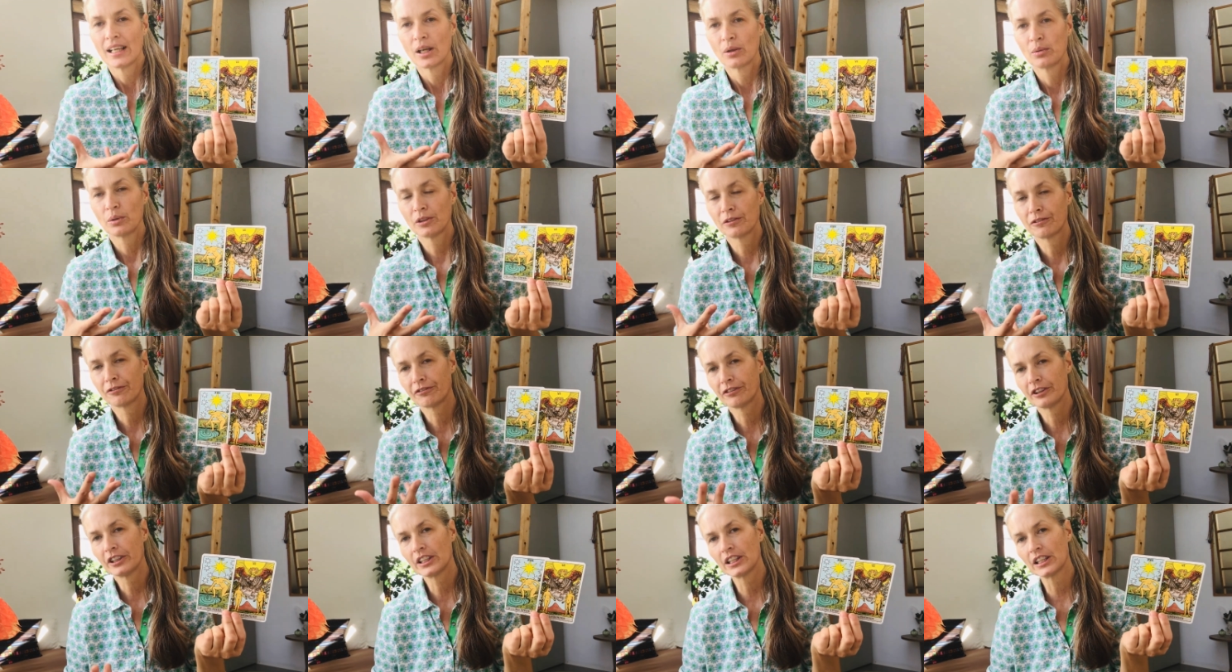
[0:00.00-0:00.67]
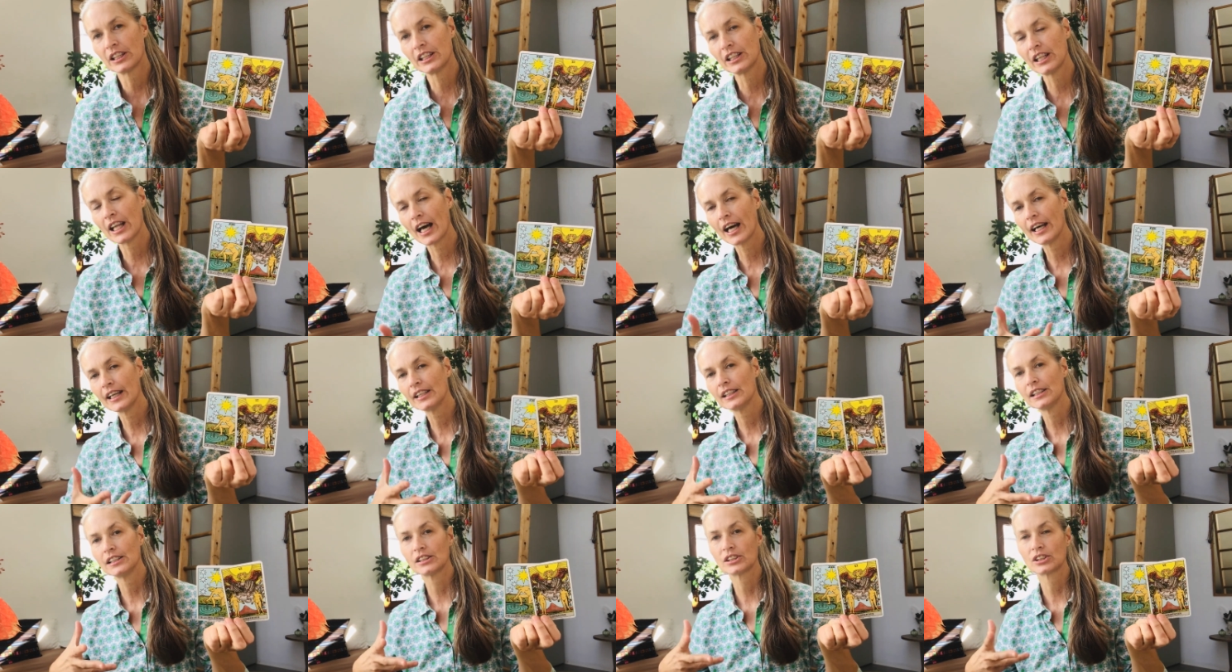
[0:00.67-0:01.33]
We feel
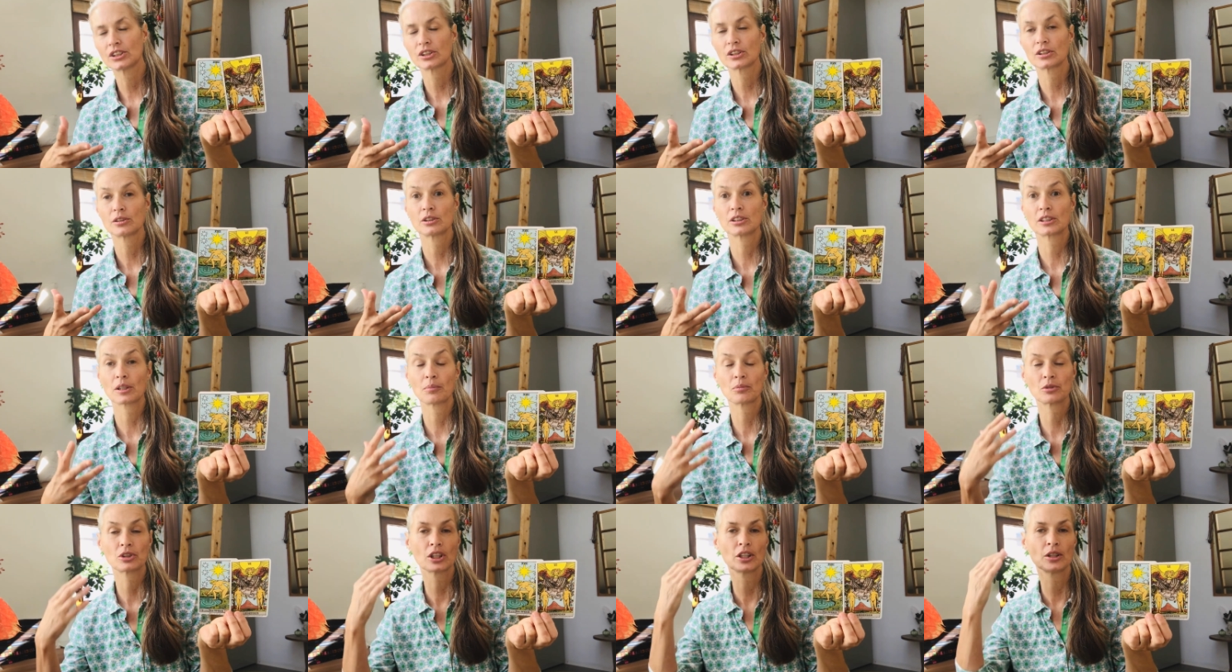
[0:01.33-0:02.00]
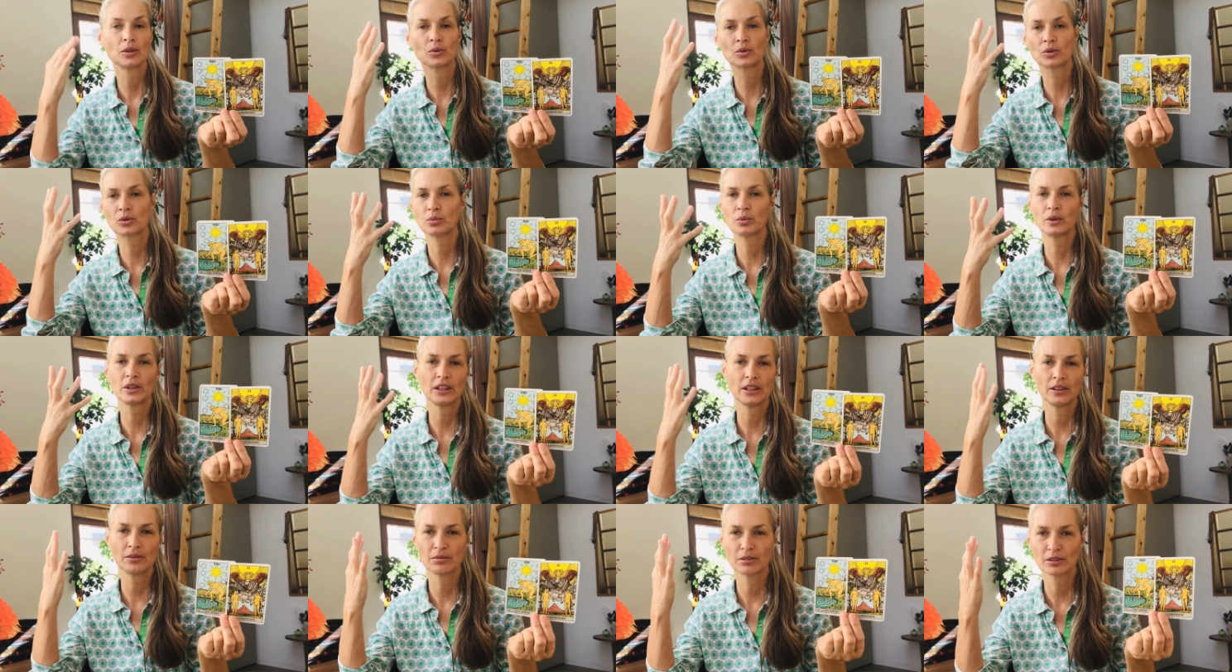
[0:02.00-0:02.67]
light. Sometimes we
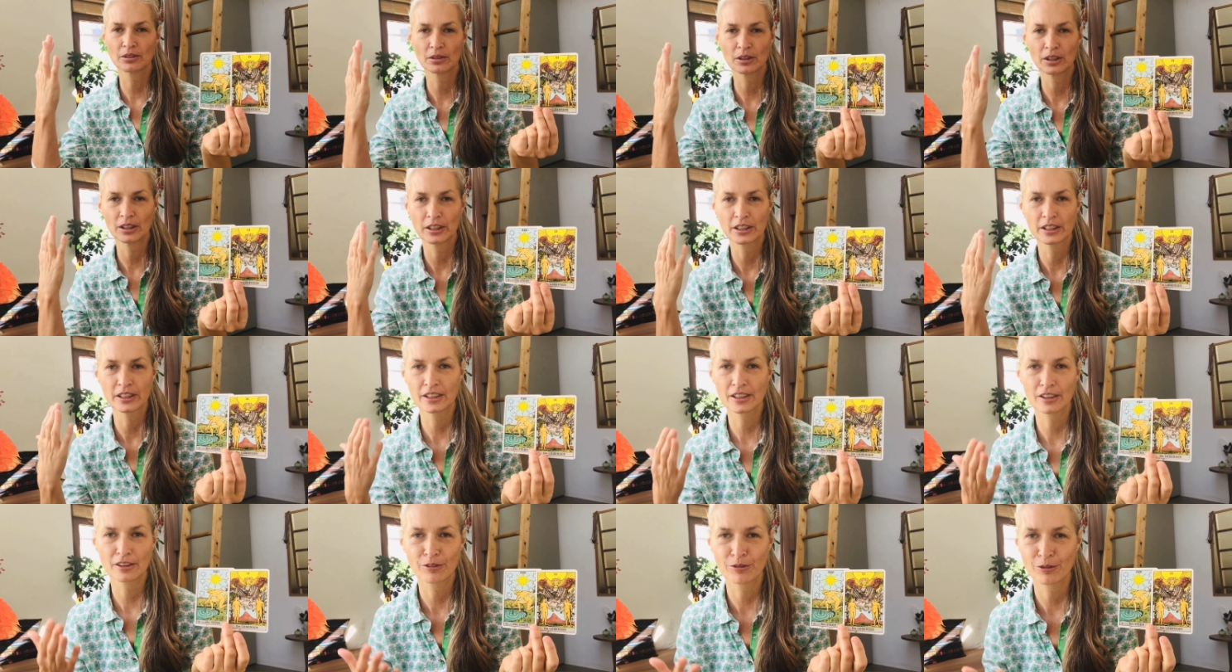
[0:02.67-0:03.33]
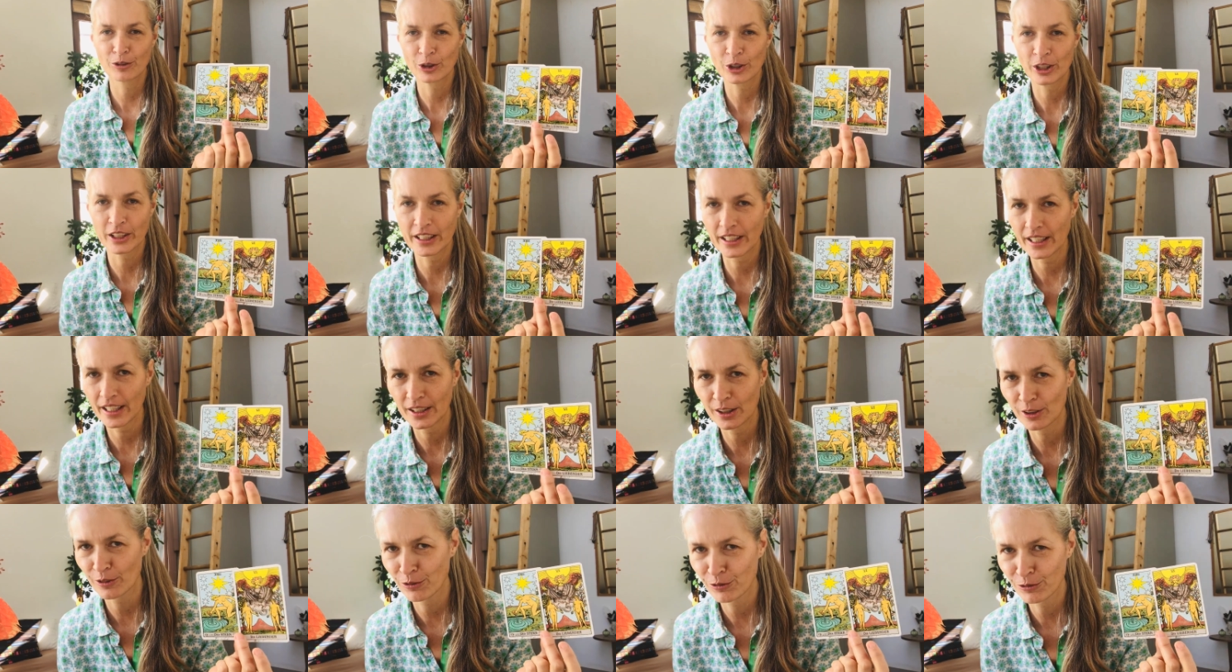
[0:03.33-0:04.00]
even a little
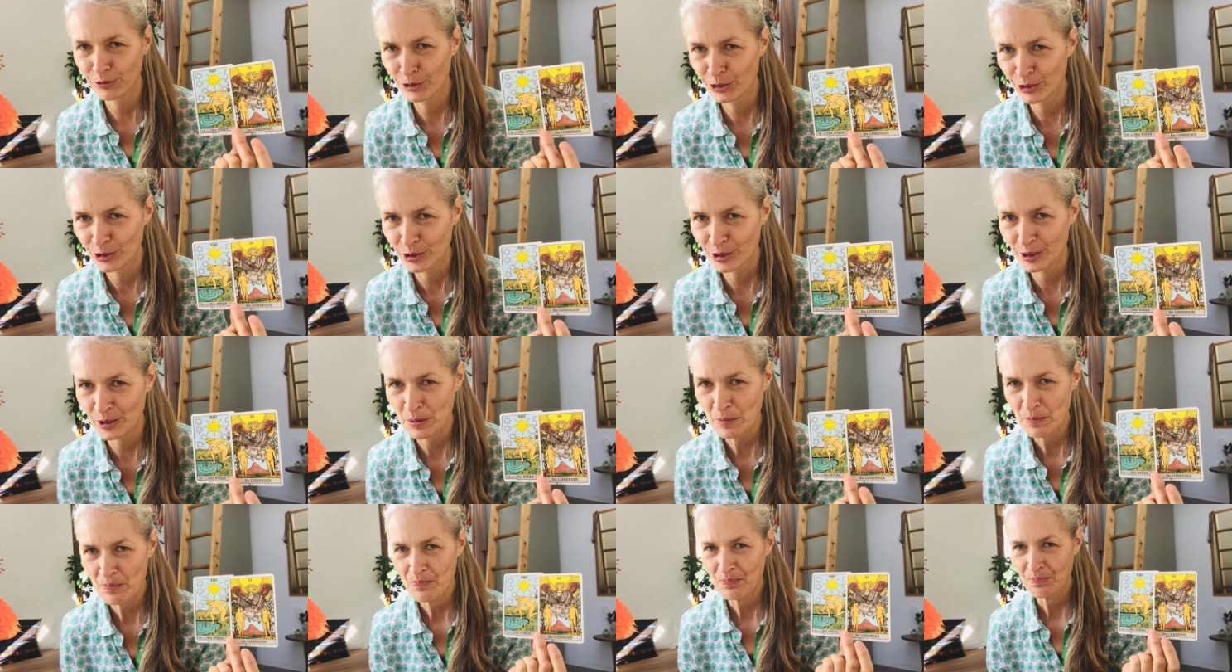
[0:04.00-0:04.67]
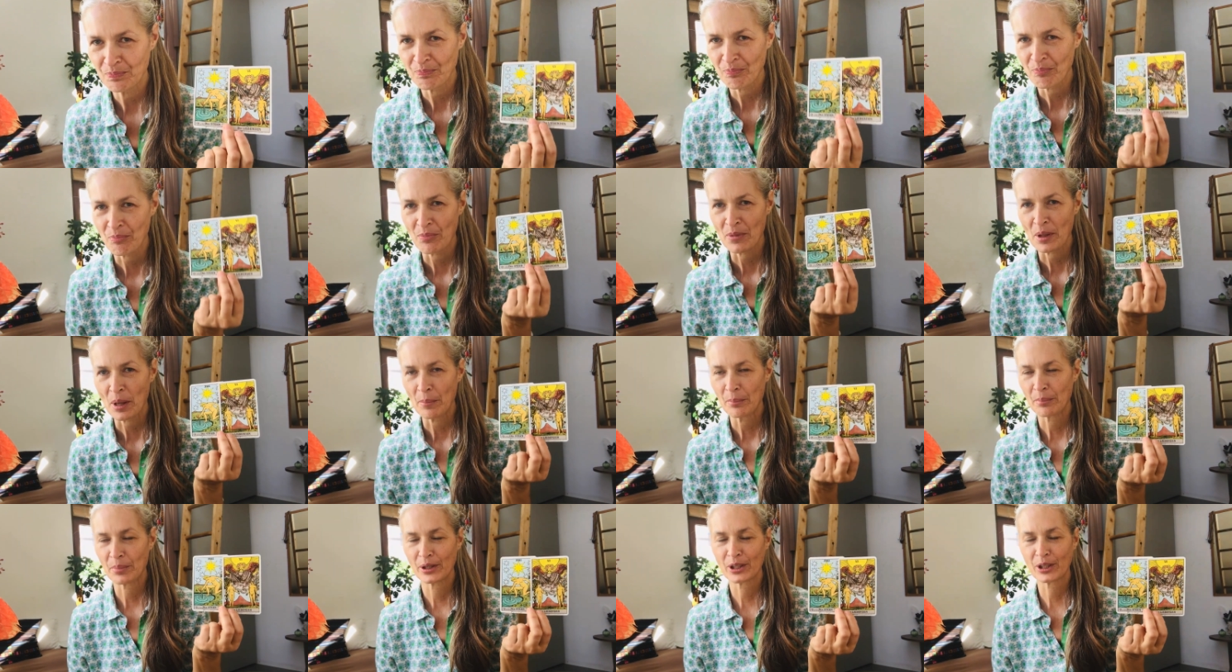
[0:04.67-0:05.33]
forgetful
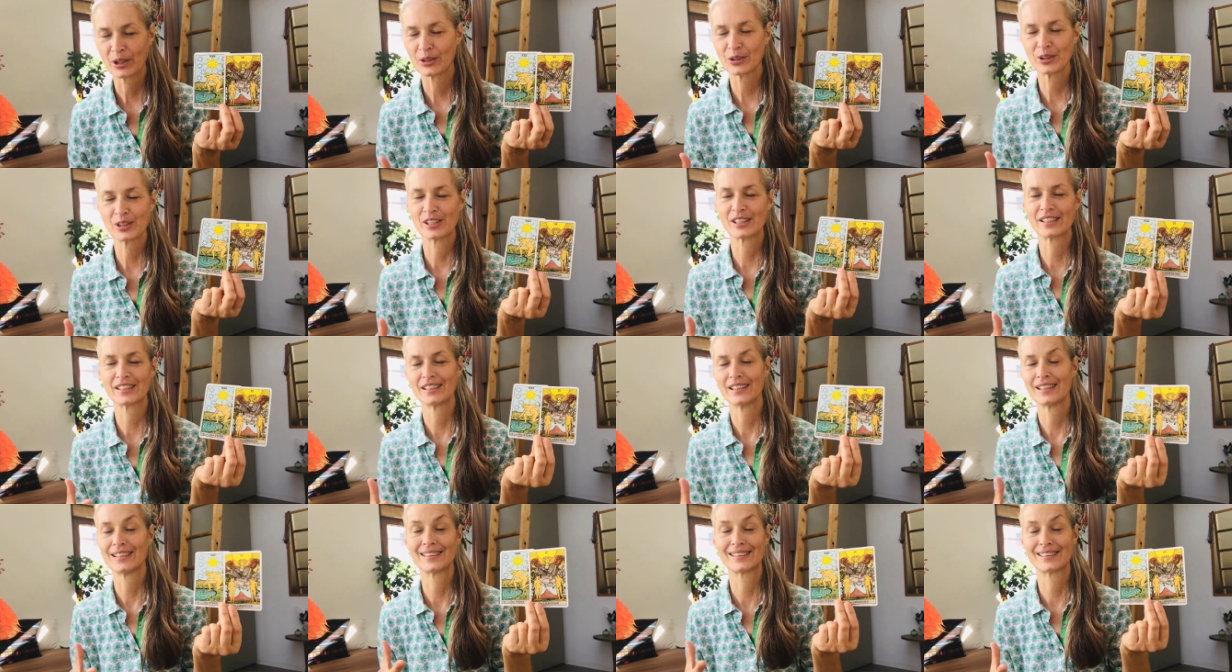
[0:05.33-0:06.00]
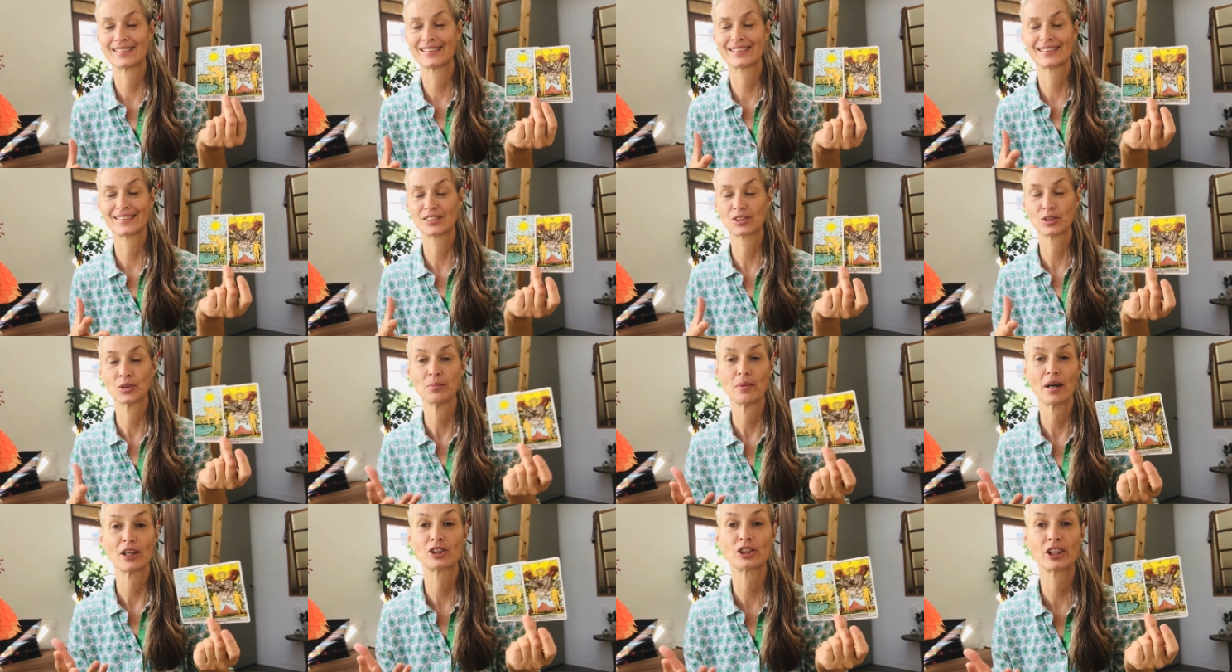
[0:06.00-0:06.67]
because it's too
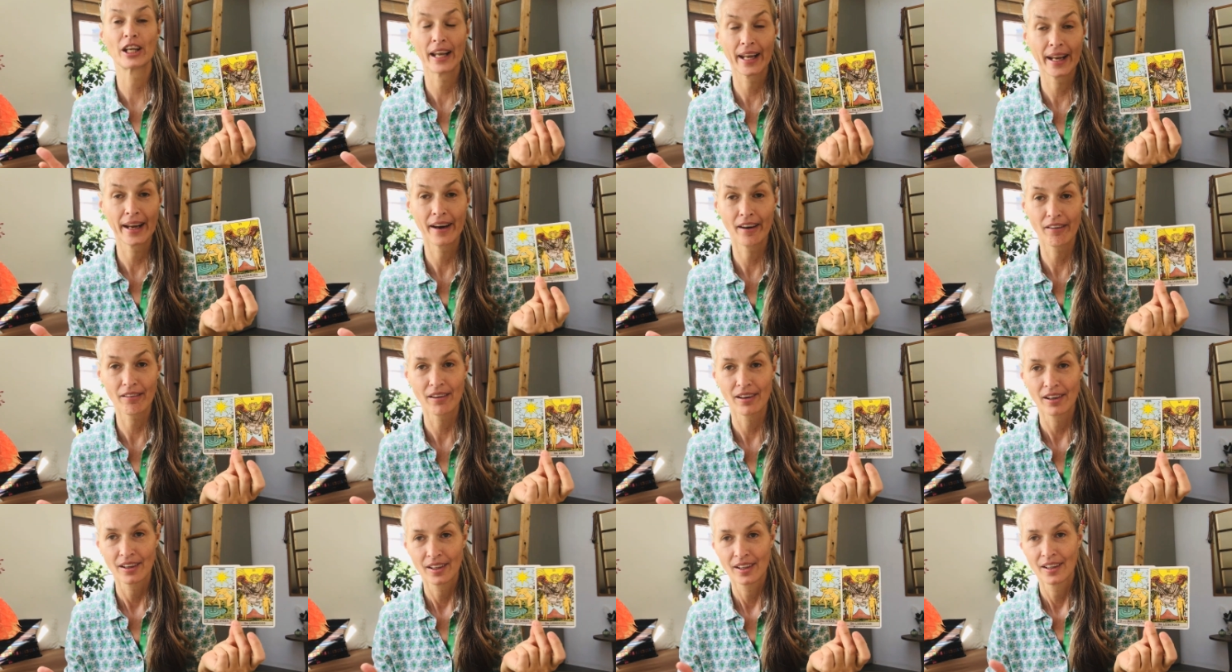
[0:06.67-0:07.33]
much air.